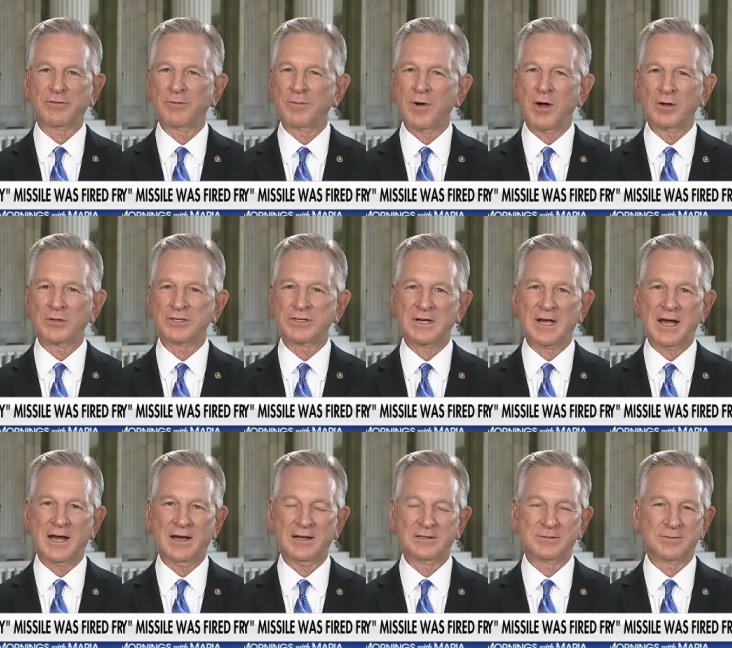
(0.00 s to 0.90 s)
from all
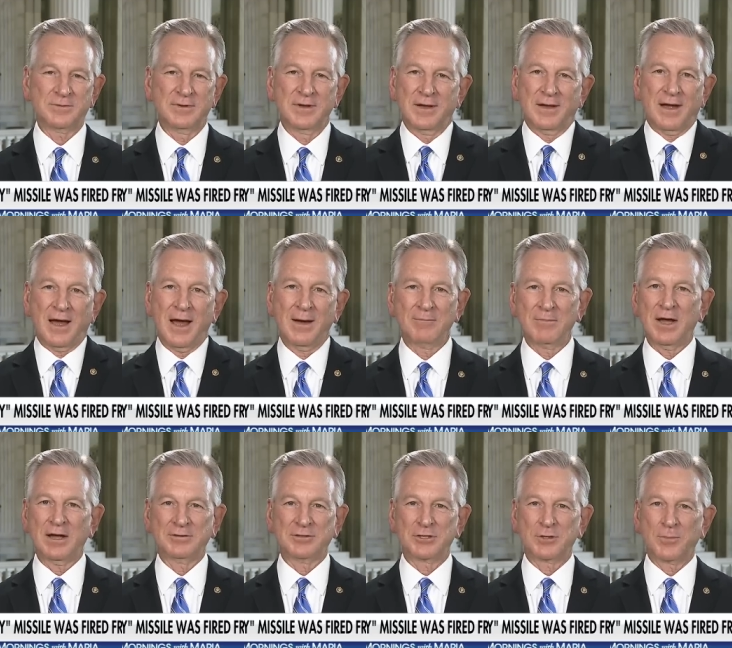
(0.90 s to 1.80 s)
sides. I'm
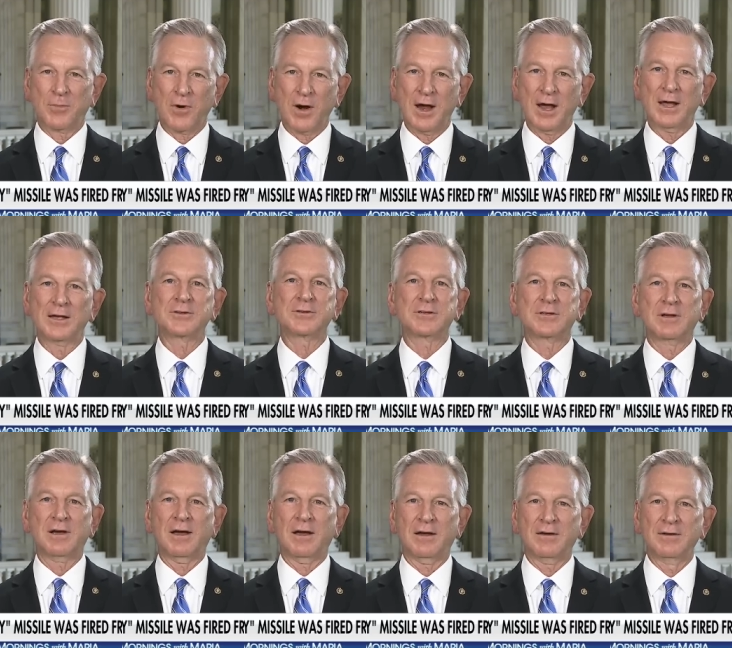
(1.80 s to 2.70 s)
not surprised.
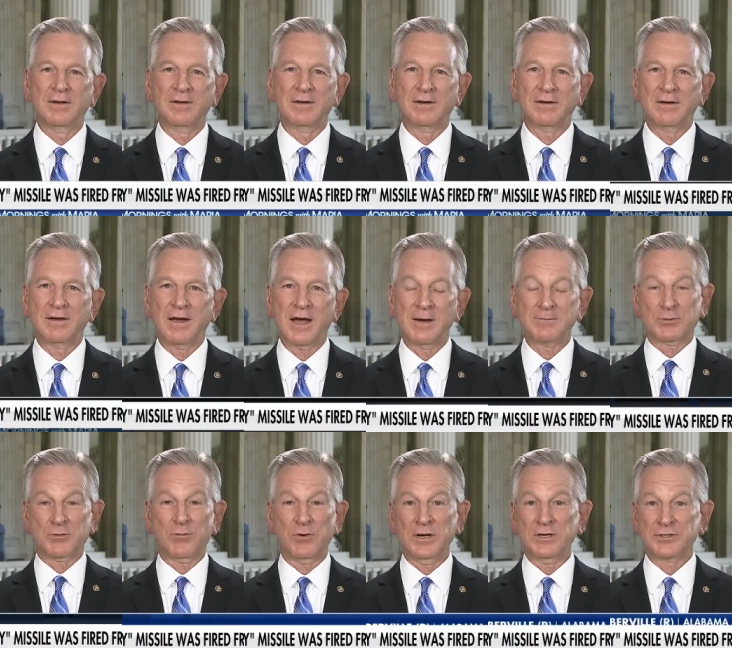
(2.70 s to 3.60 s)
Uh, I'm
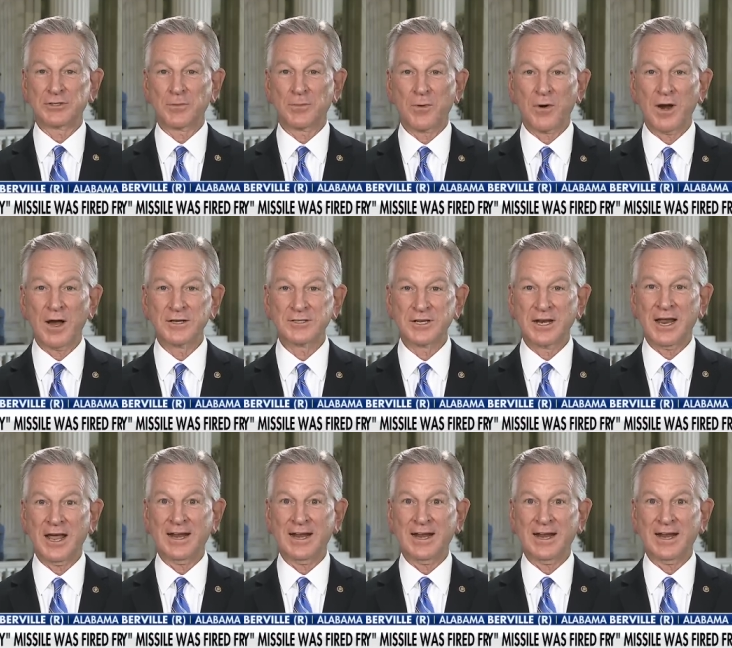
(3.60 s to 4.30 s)
really surprised it